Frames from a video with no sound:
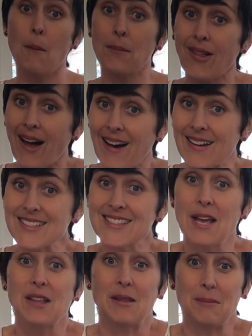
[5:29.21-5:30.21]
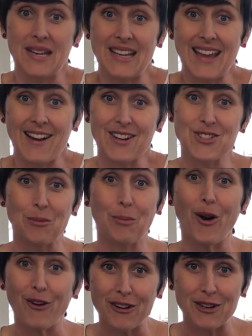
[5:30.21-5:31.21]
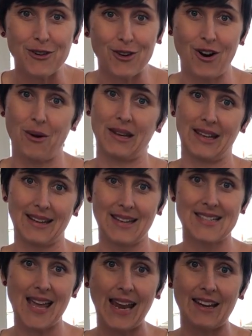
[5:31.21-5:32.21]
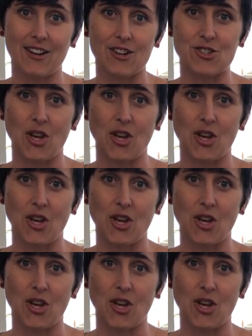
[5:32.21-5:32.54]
Plus, the mini carrots are perfect for growing in containers.